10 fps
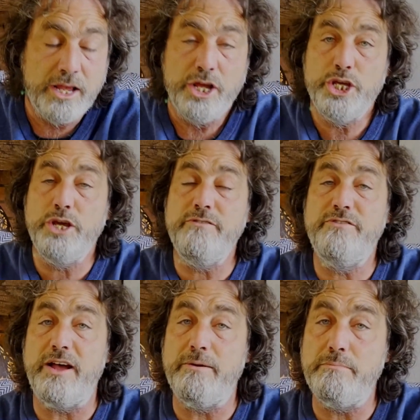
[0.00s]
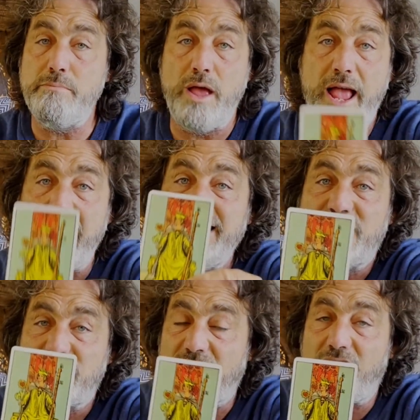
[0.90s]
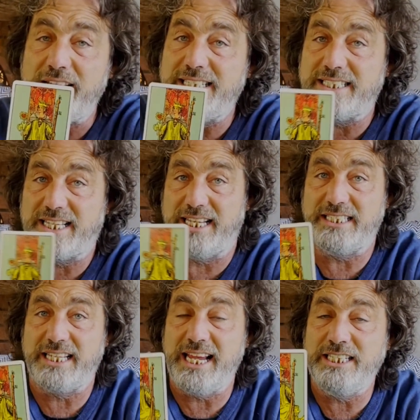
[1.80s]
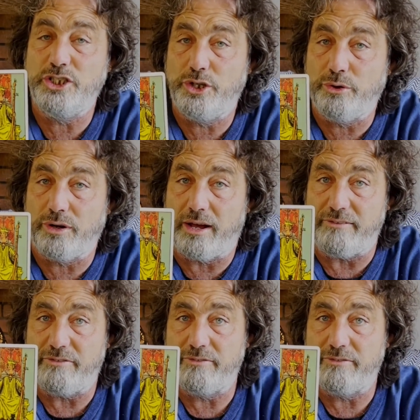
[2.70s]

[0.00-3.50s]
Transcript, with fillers: You've enticed this into your life.